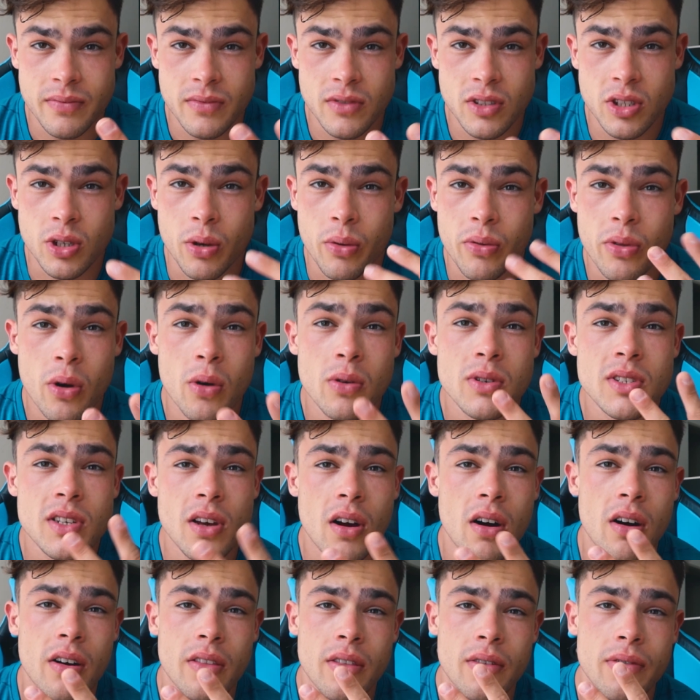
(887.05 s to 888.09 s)
So those
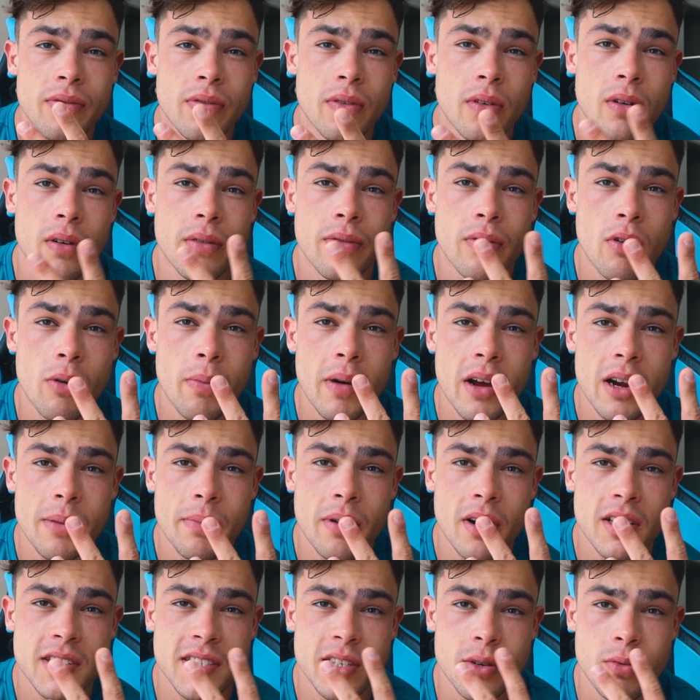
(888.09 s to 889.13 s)
are the four body
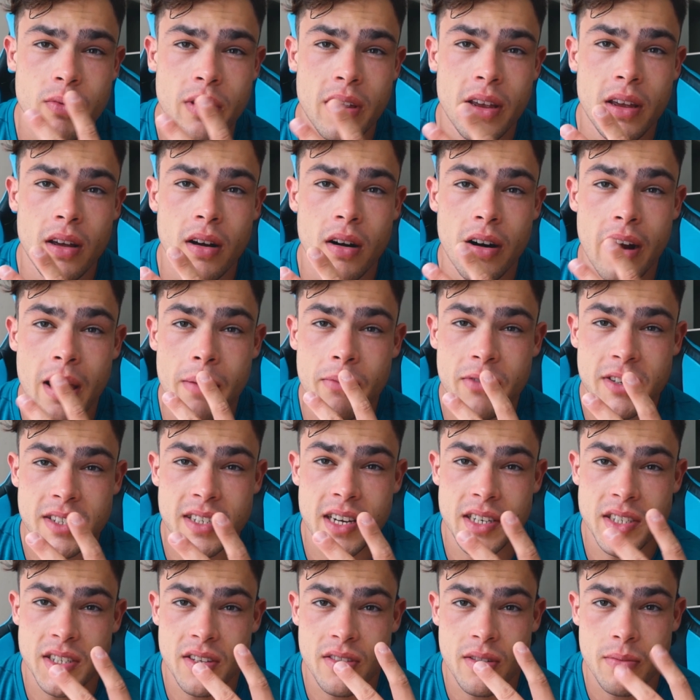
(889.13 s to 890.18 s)
parts that we are
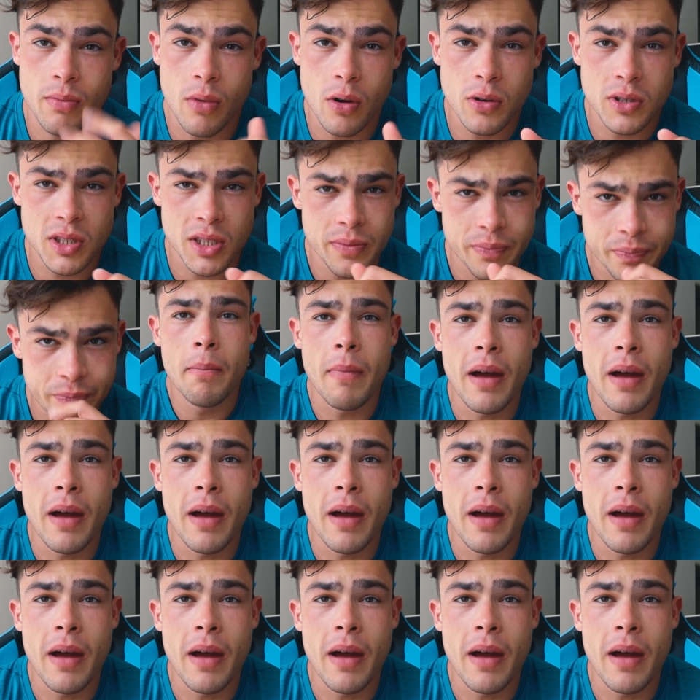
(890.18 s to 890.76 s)
emphasizing the most.